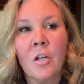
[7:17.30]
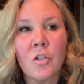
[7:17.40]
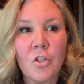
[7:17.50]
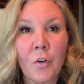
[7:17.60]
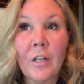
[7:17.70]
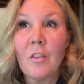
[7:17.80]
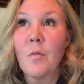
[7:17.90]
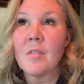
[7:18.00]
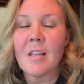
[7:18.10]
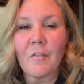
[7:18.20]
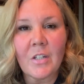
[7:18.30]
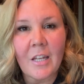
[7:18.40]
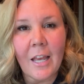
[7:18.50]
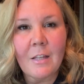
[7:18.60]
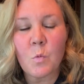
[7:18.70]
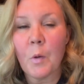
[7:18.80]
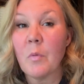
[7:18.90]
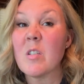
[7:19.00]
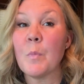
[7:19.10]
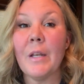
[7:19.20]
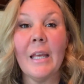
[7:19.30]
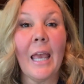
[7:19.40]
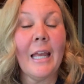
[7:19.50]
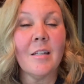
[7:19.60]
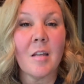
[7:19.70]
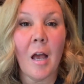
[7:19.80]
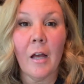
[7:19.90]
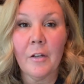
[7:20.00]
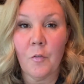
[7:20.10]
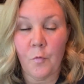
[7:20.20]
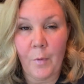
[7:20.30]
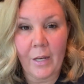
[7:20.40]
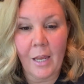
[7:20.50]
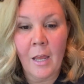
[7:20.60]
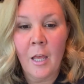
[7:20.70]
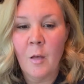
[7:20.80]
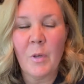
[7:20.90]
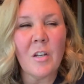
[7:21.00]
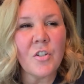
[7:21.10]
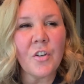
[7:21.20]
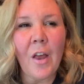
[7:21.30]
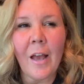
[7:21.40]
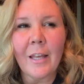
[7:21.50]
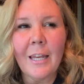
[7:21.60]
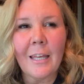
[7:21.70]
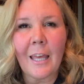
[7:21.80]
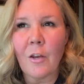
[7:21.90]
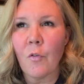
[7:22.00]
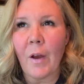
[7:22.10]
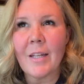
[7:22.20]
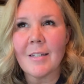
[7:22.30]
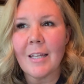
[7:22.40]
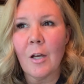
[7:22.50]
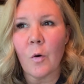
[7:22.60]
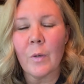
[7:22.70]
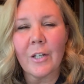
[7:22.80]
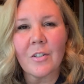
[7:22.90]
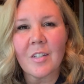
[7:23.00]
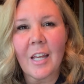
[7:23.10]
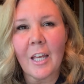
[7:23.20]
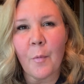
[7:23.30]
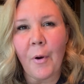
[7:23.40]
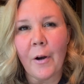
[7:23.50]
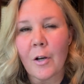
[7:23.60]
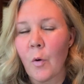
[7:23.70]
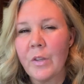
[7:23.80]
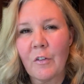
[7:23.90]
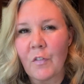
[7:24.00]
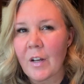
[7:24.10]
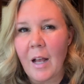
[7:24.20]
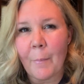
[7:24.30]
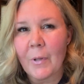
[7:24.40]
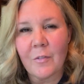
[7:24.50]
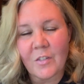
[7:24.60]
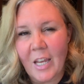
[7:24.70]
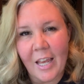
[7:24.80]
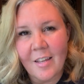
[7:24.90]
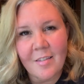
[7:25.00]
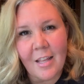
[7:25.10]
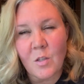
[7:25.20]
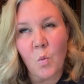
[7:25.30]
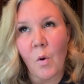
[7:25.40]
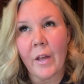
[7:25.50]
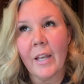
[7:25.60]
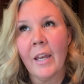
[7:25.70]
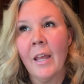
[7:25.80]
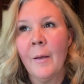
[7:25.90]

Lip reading: During those 7 days, we were spending a ton of money, because you're not going to get a great deal when you're staying in a park only for a couple of days. That's one.